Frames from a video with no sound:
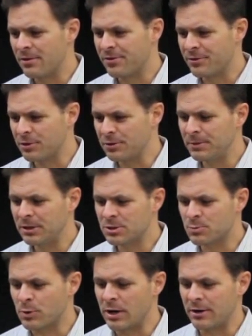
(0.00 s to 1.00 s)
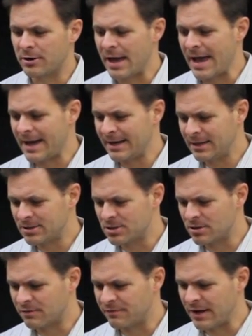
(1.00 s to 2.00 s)
30 minutes prior to adding it to
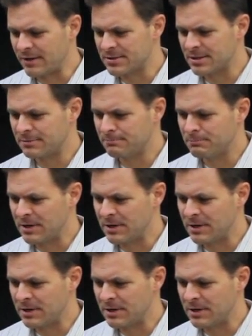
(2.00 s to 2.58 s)
the fountain.